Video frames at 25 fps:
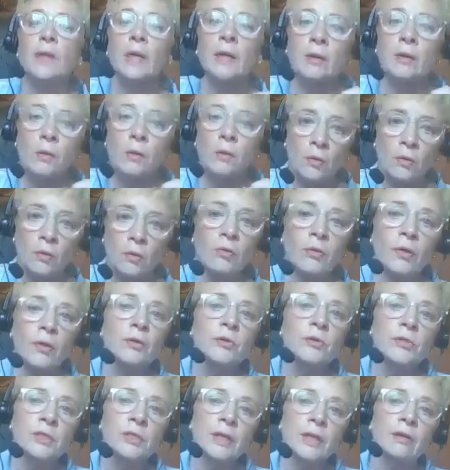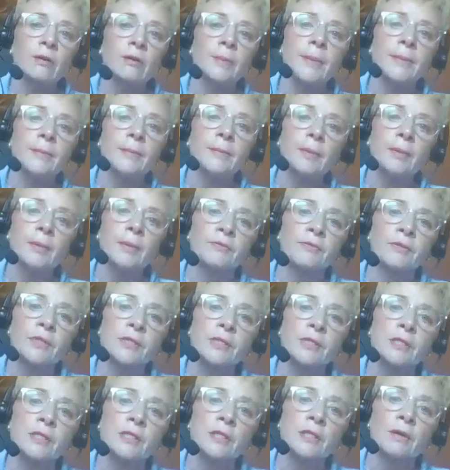and all those therapy
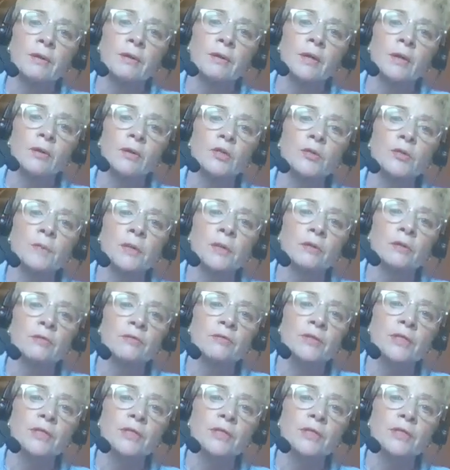visits are in hospital: